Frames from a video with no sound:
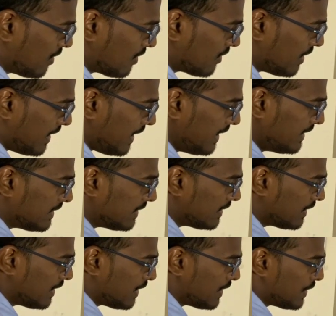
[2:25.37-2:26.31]
Correct?
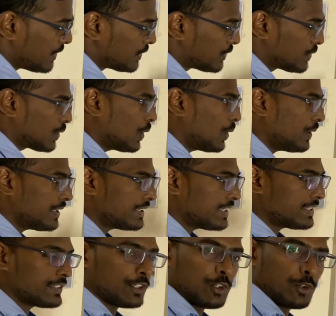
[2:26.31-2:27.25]
So in
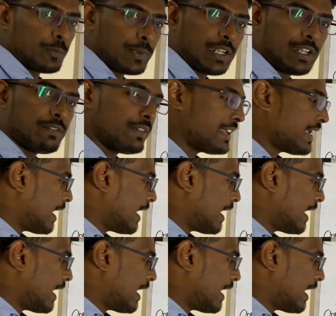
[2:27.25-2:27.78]
the COPD we